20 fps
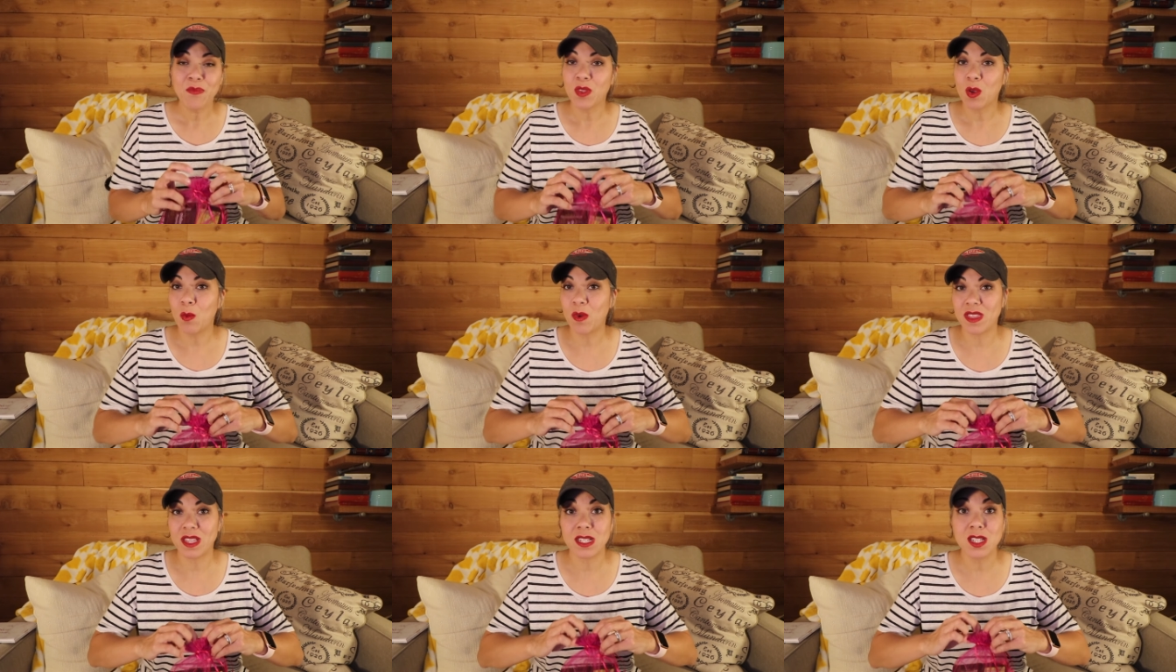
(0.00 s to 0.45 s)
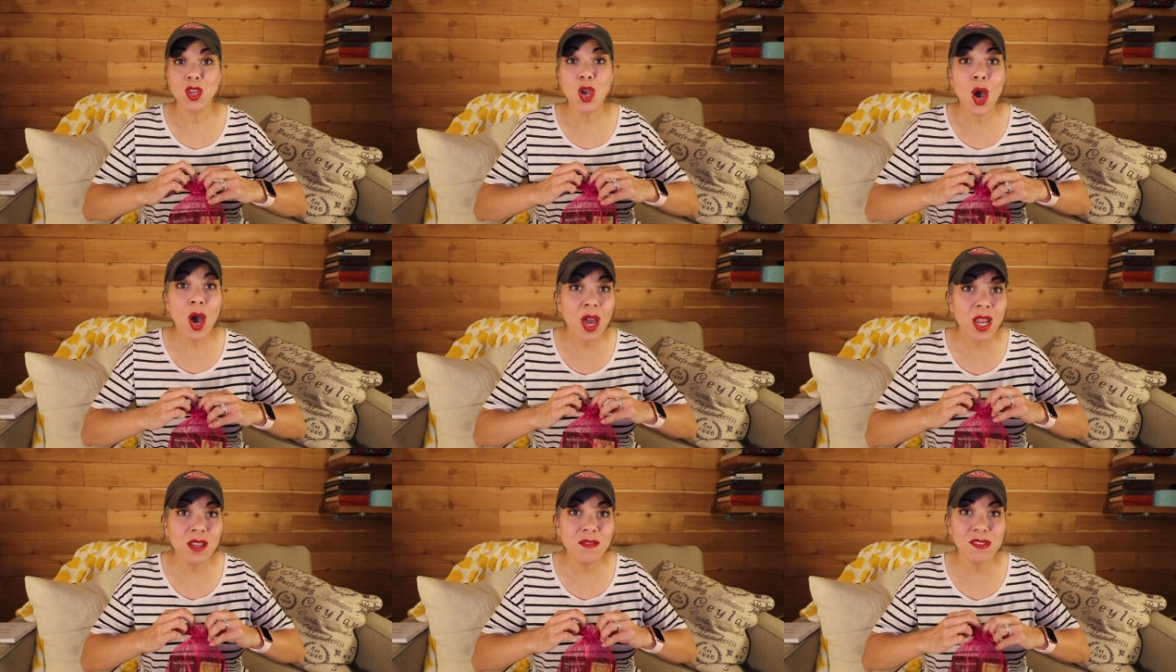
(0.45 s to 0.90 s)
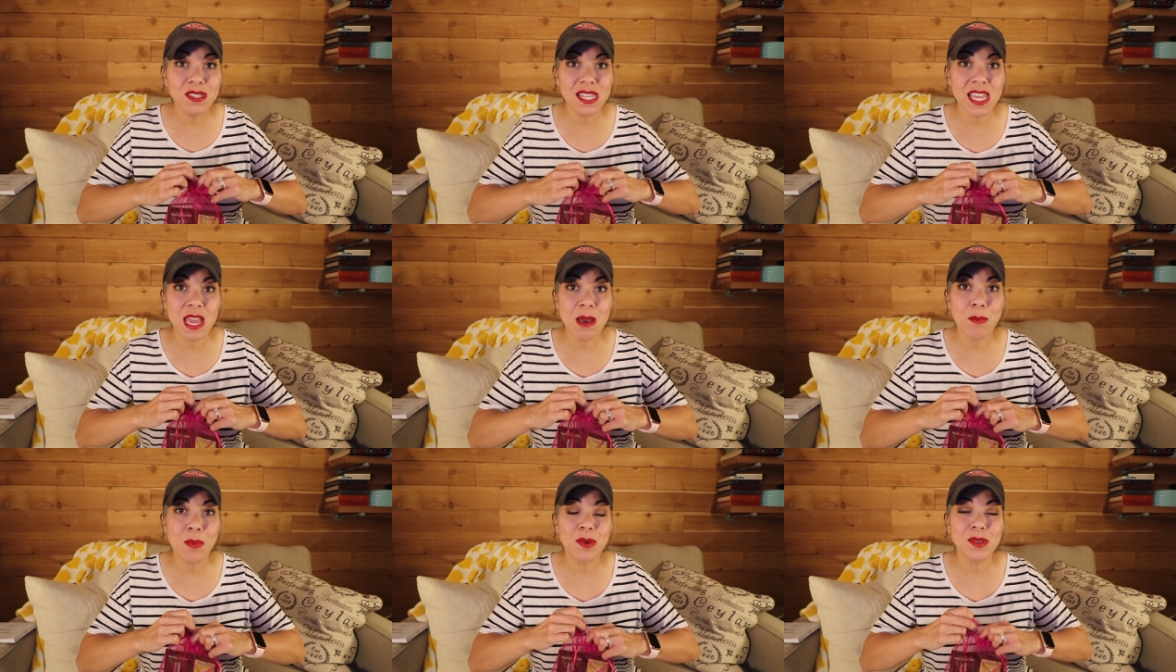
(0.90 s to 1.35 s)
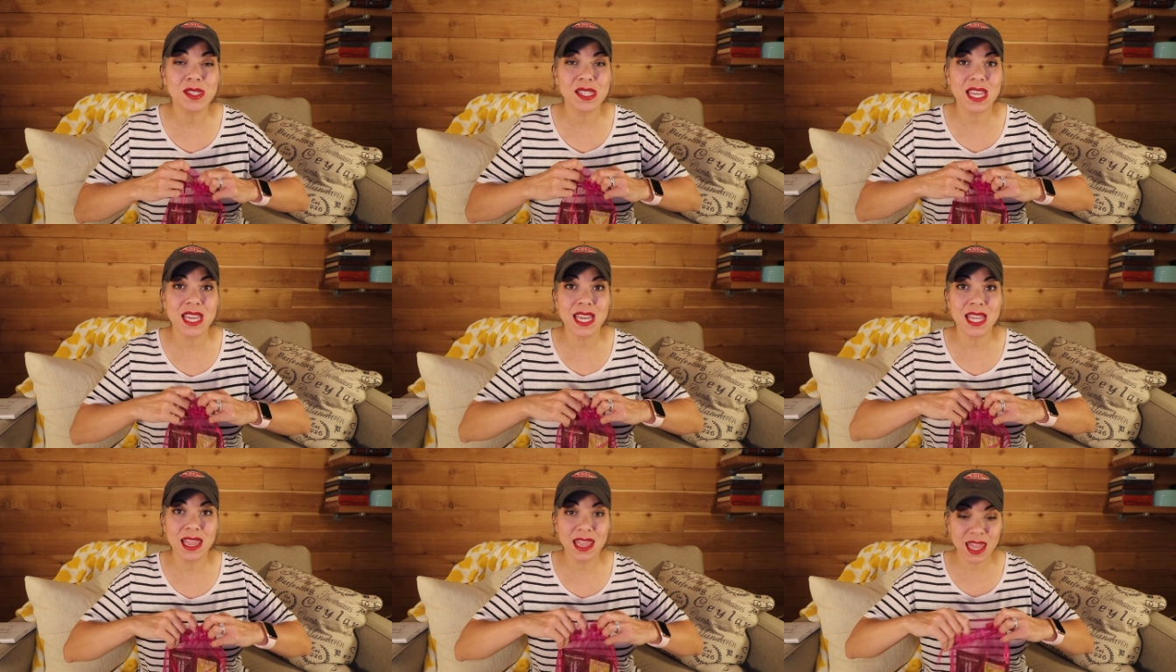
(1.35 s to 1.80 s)
with a ton of samples
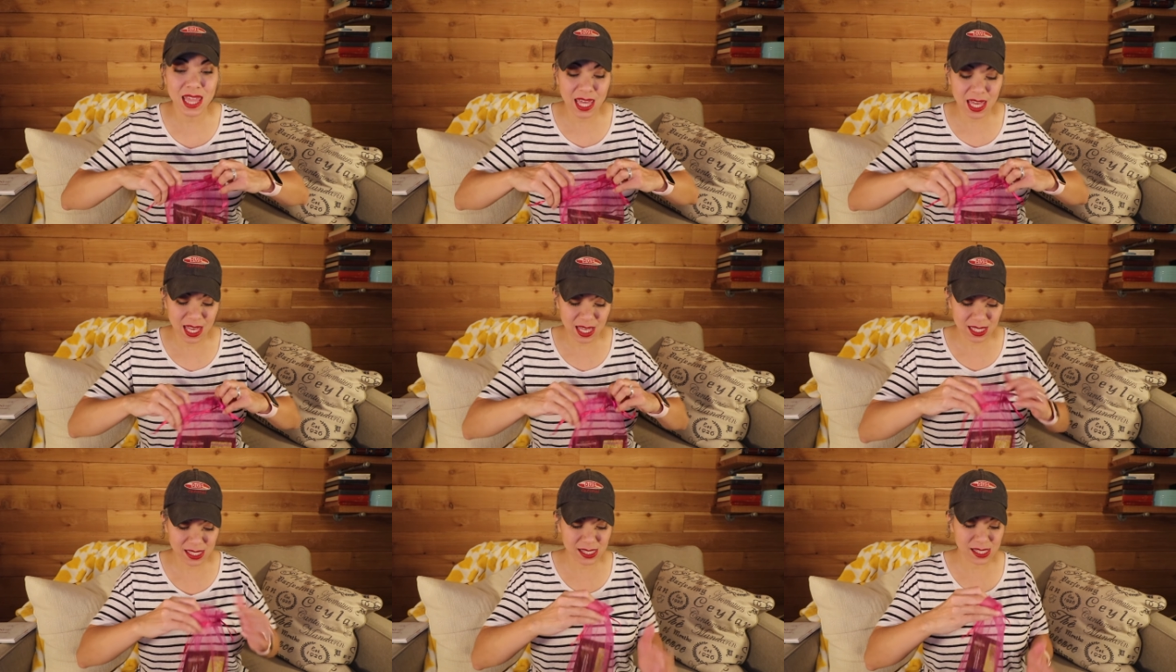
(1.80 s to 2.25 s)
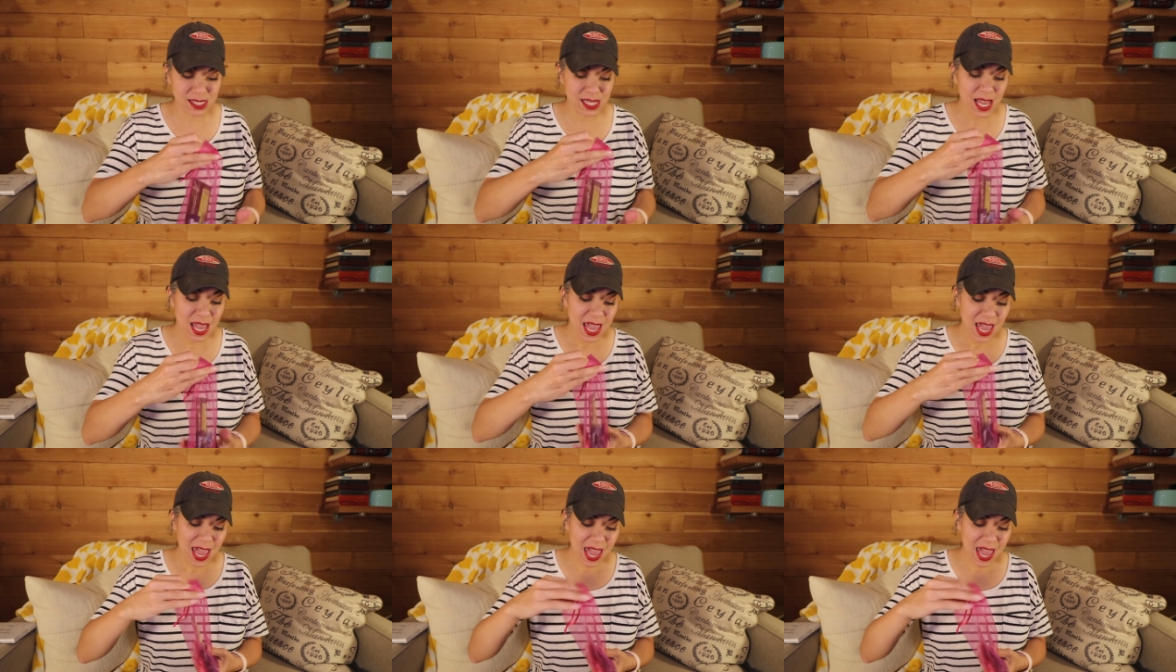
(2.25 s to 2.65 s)
in this,